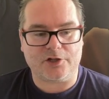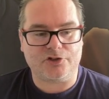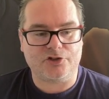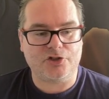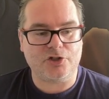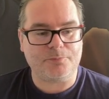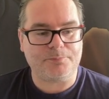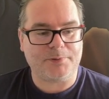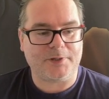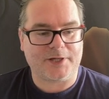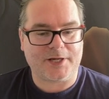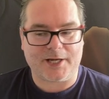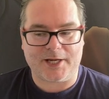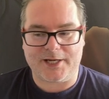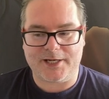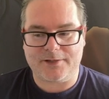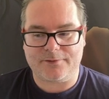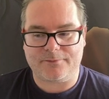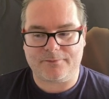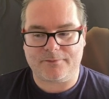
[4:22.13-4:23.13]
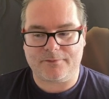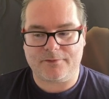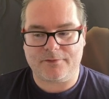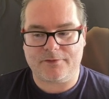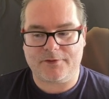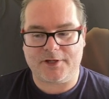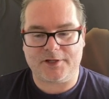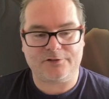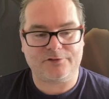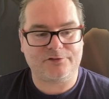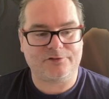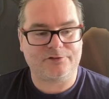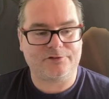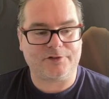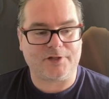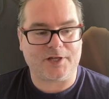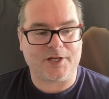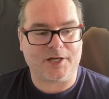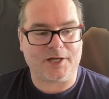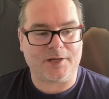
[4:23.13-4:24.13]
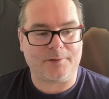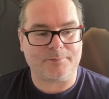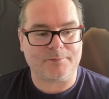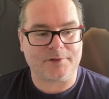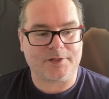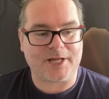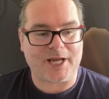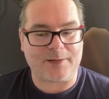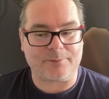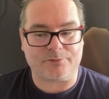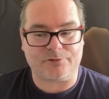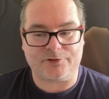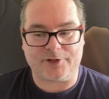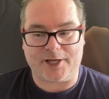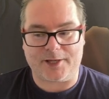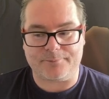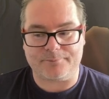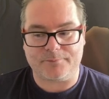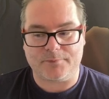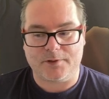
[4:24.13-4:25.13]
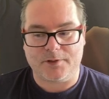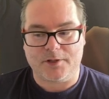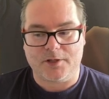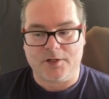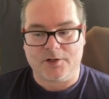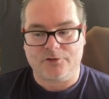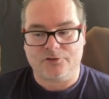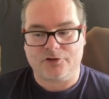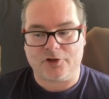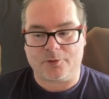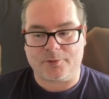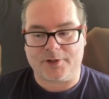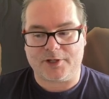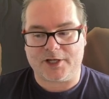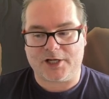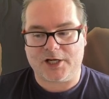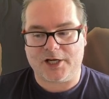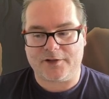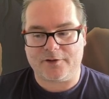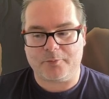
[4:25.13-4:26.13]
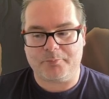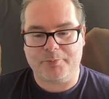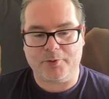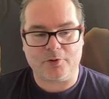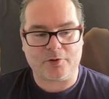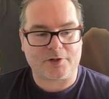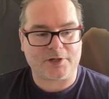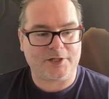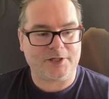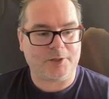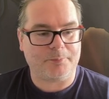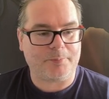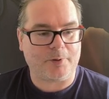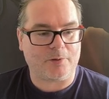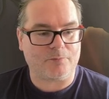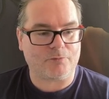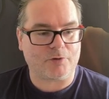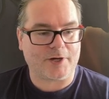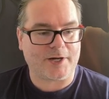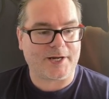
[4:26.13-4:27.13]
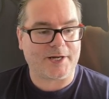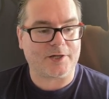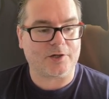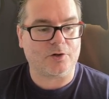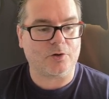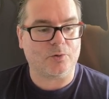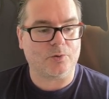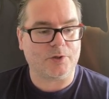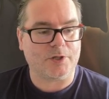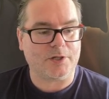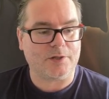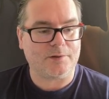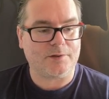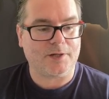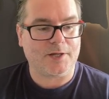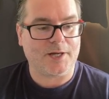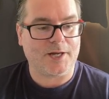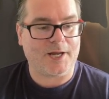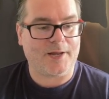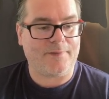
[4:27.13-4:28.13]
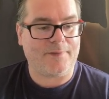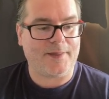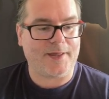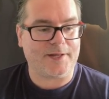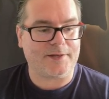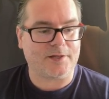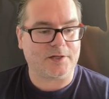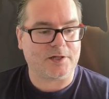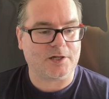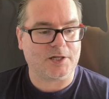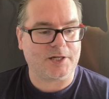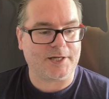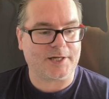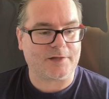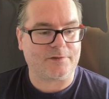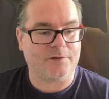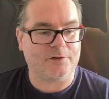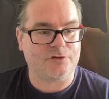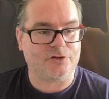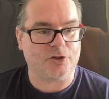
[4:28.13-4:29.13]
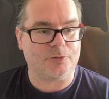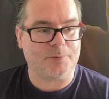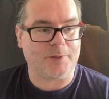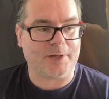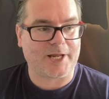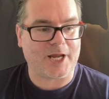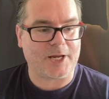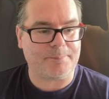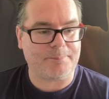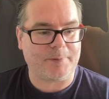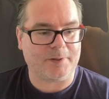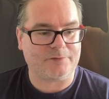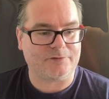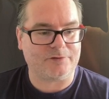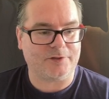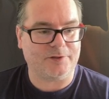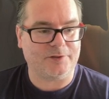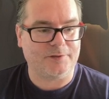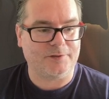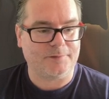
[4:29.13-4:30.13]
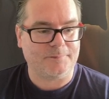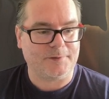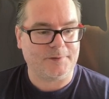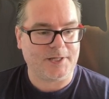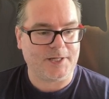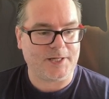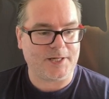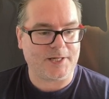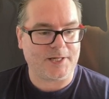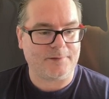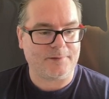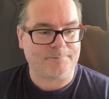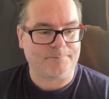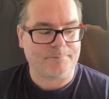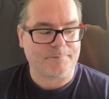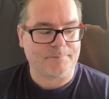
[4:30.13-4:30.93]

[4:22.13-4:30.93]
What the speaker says: to duplicate this game set. So we're going to click the book in the bottom right hand corner and then click the duplicate button here.